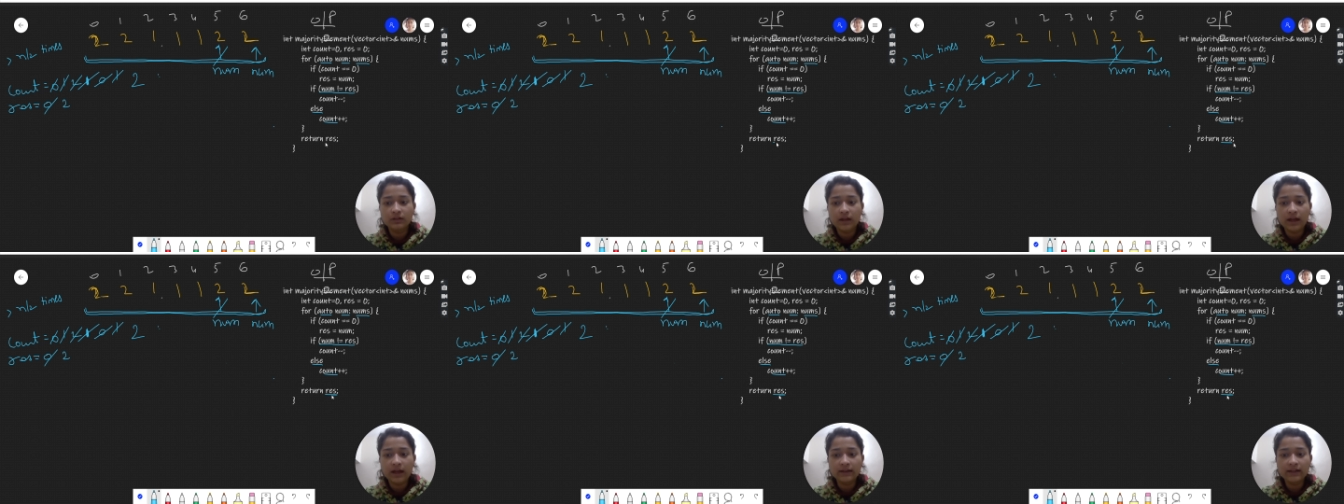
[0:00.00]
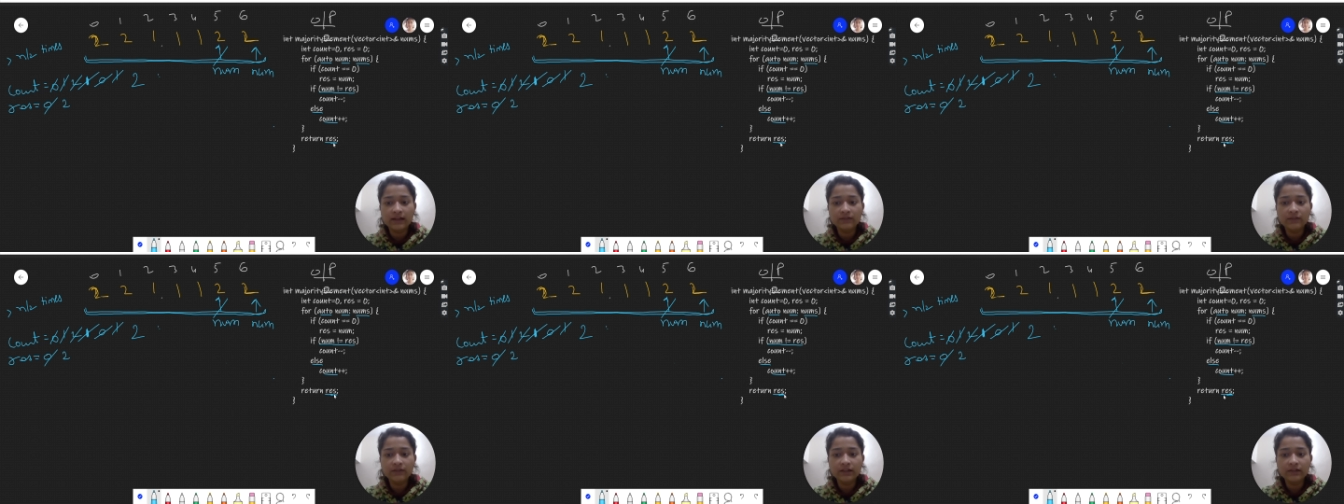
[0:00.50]
at last
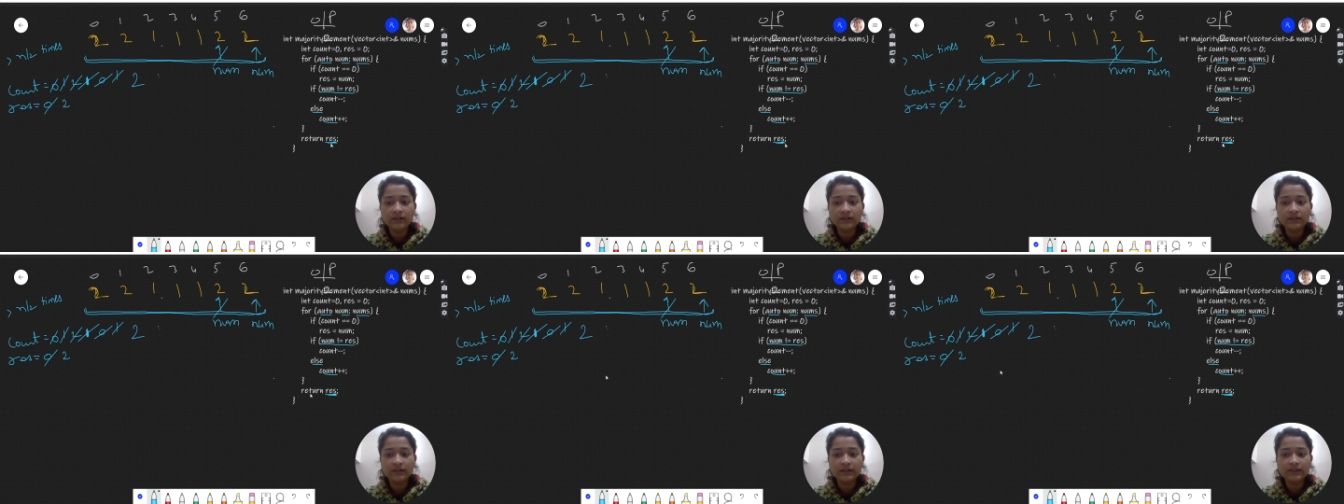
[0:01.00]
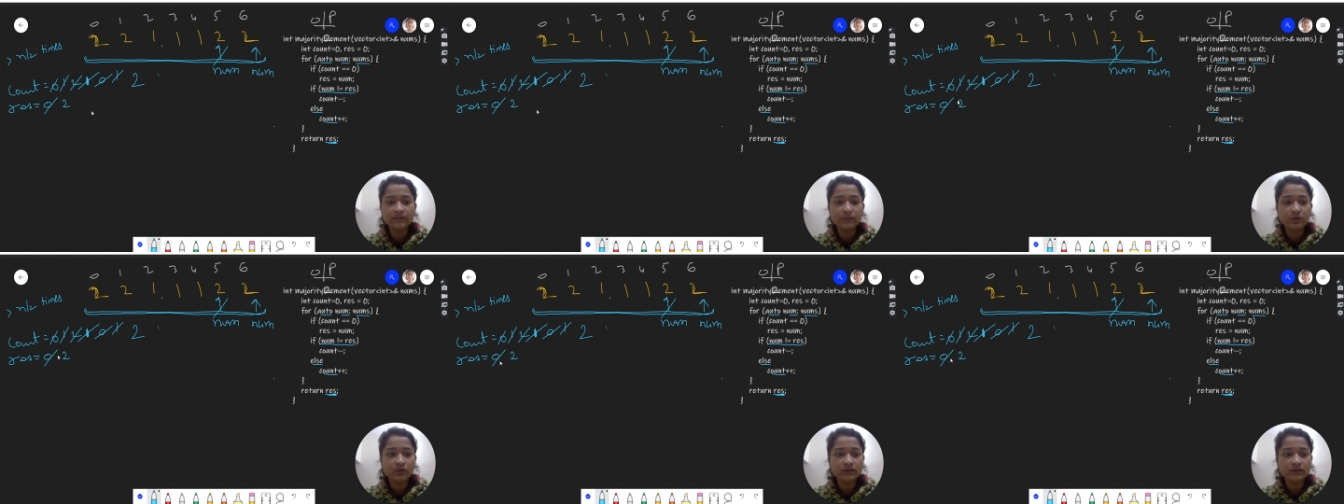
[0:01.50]
we can return res
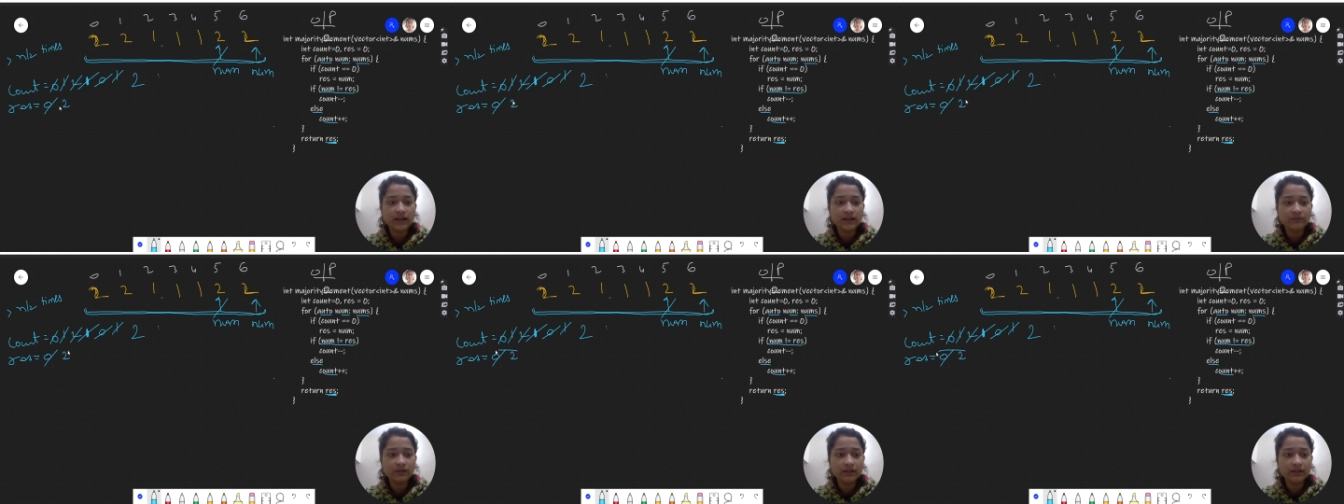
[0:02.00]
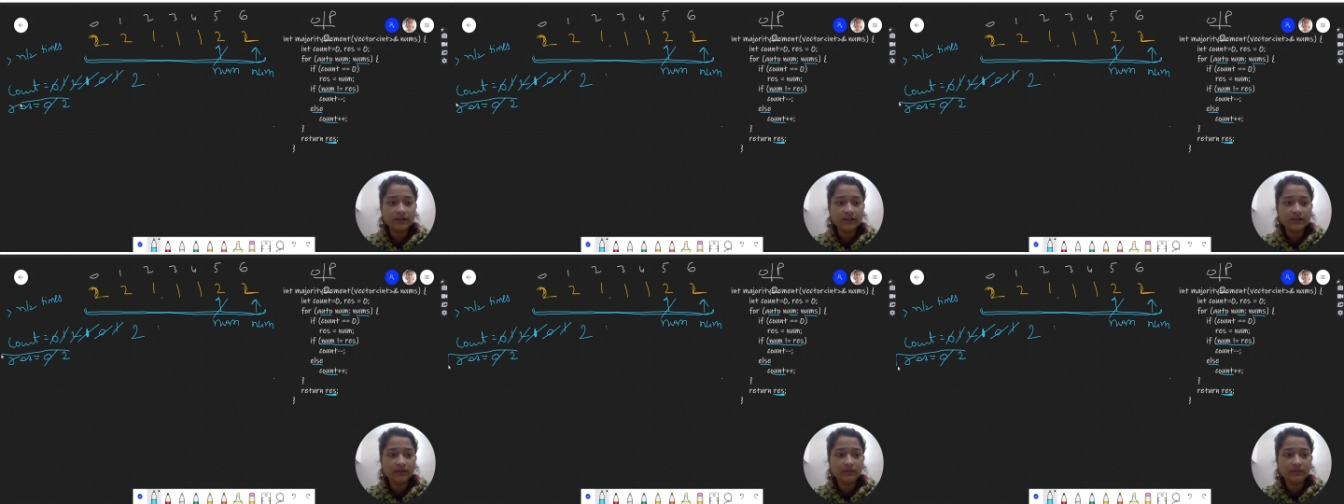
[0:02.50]
because that will
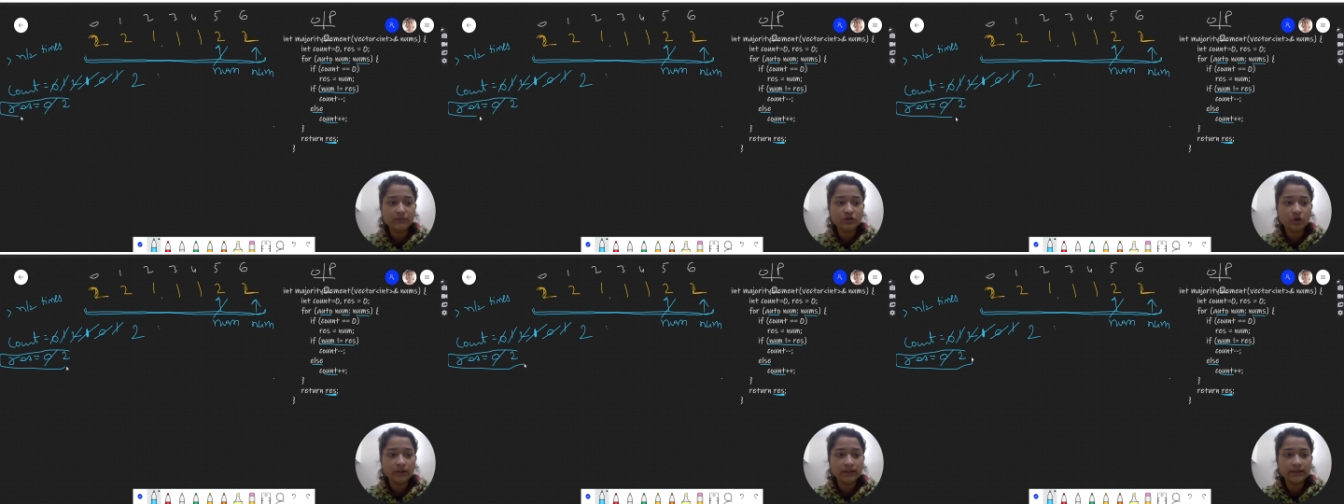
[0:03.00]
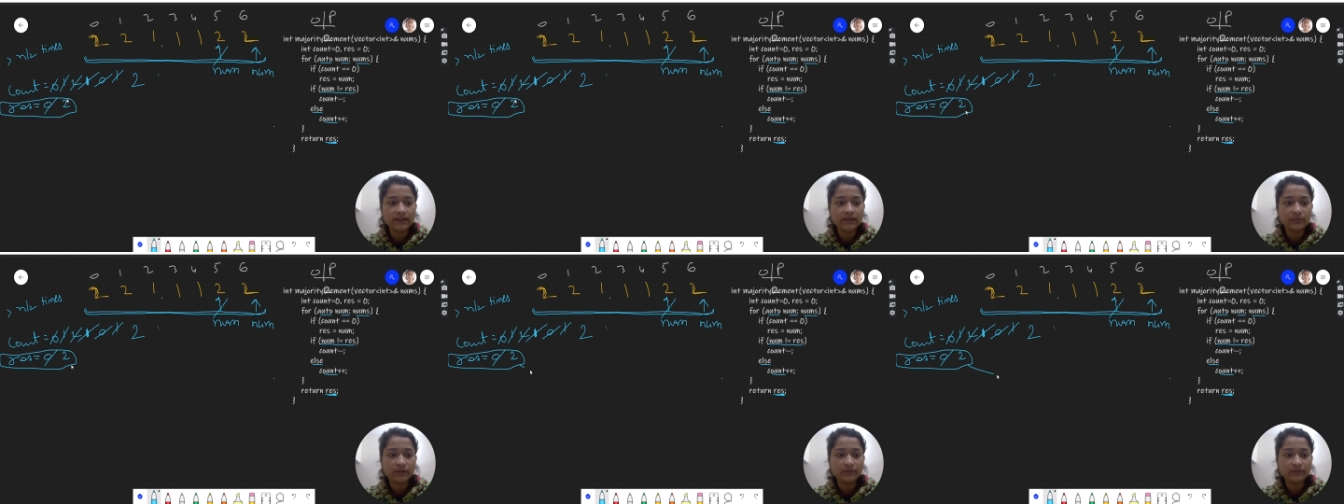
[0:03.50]
contain the majority
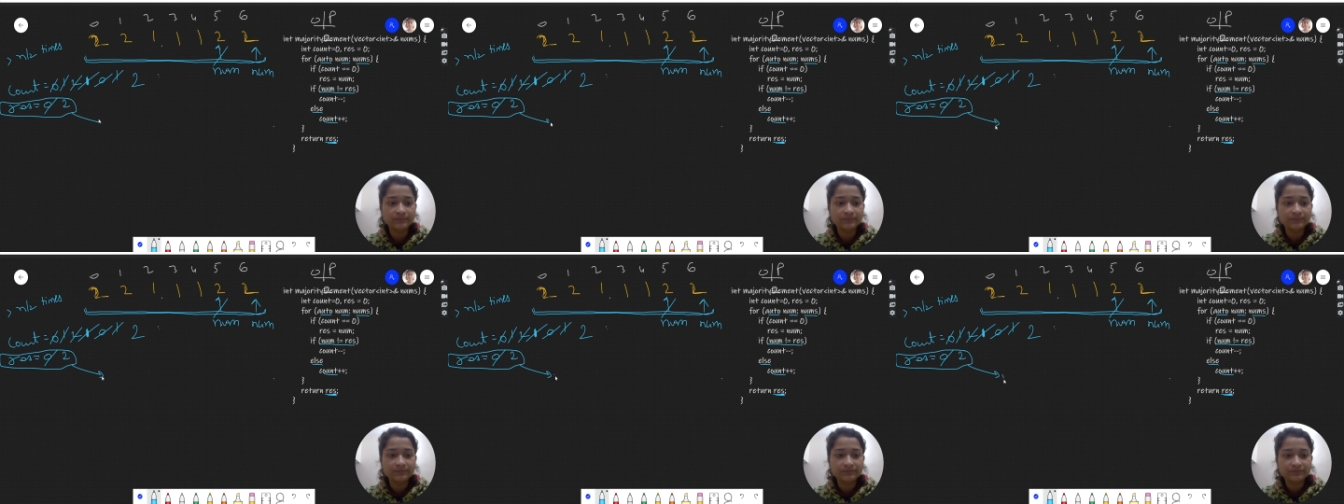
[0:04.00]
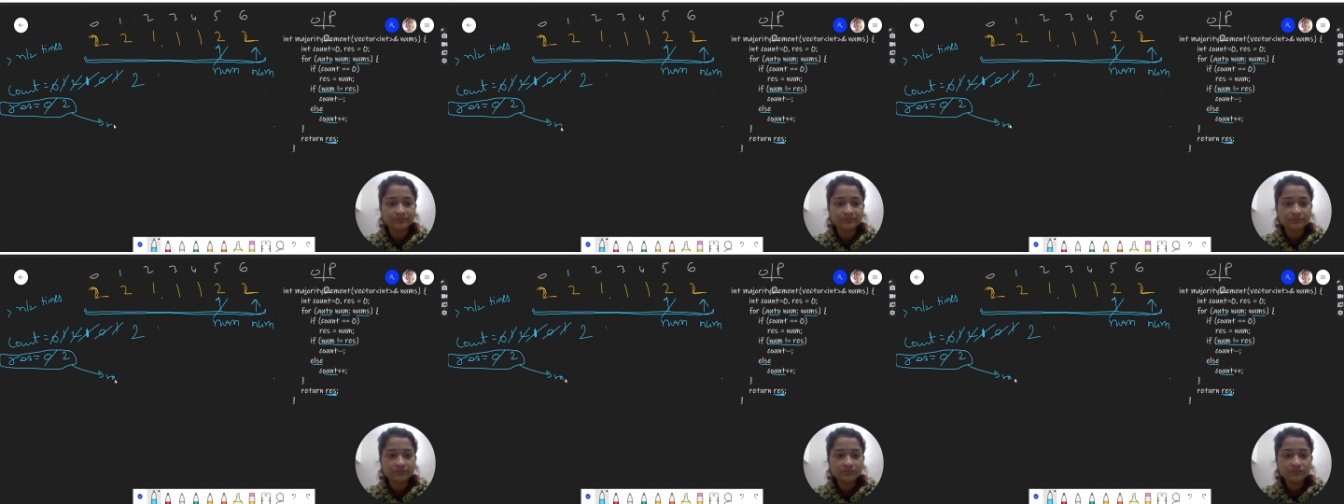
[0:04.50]
element.
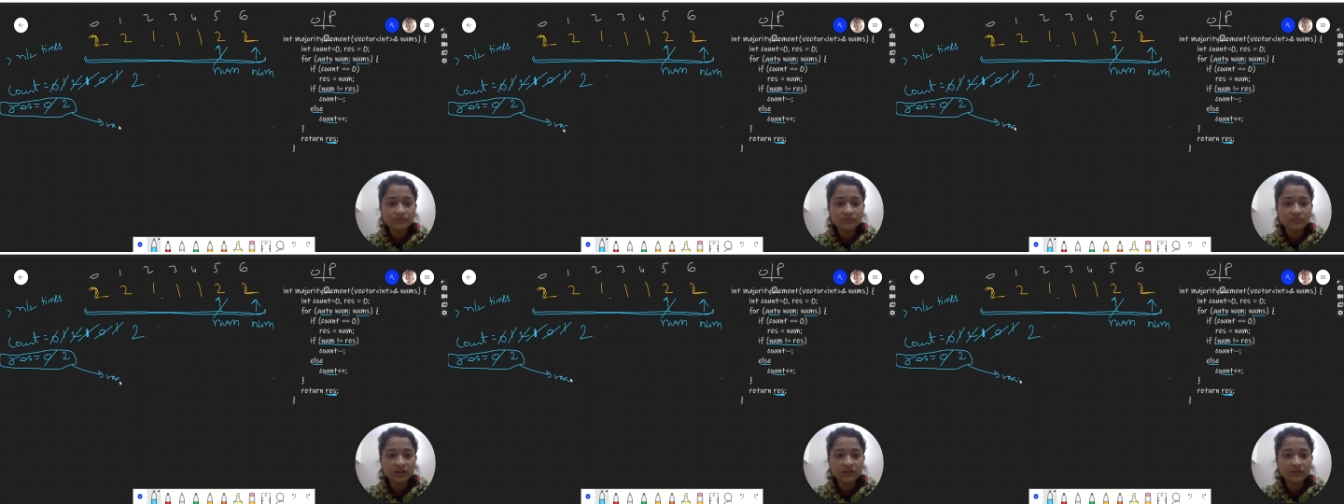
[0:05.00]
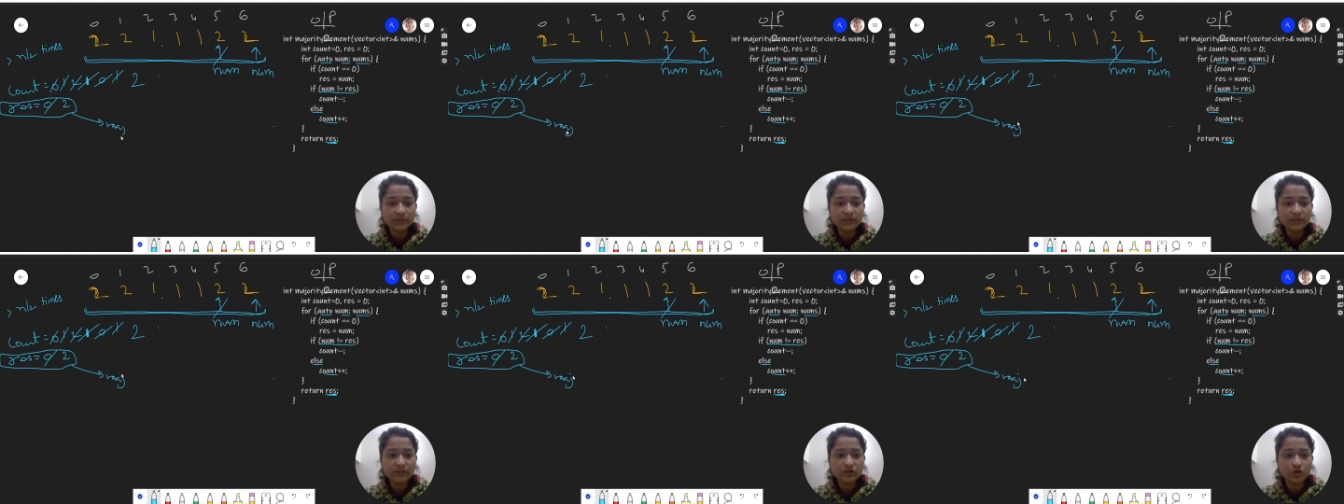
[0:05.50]
This will be the
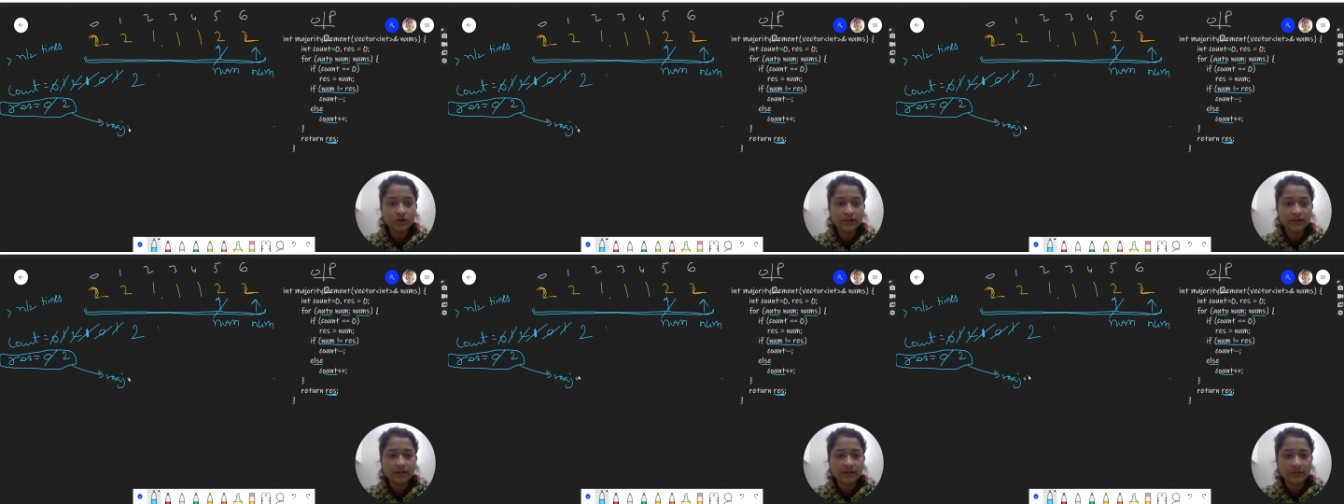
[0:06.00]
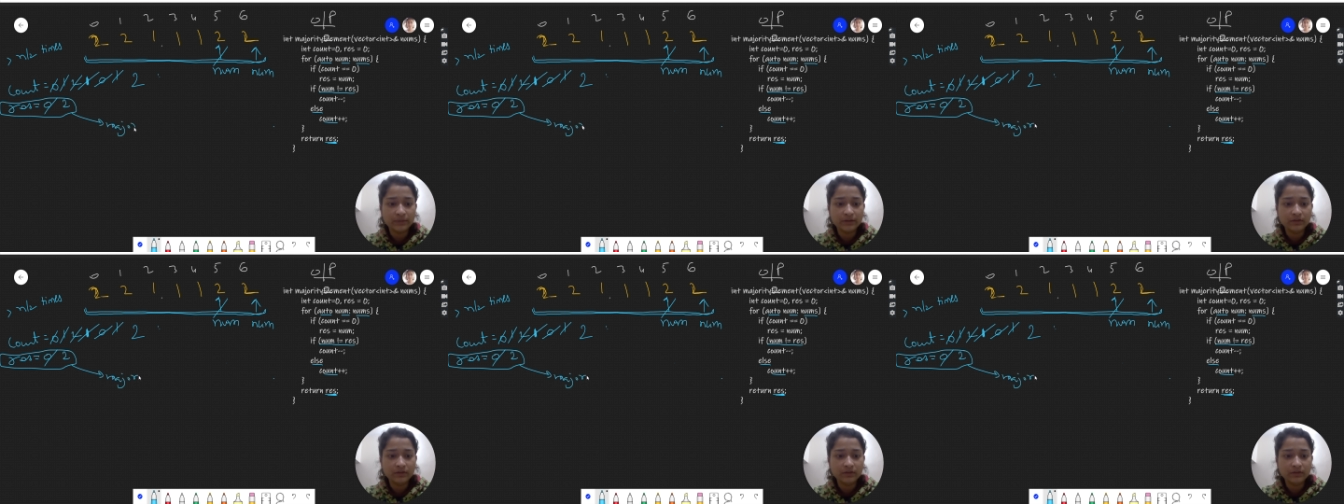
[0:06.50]
majority element.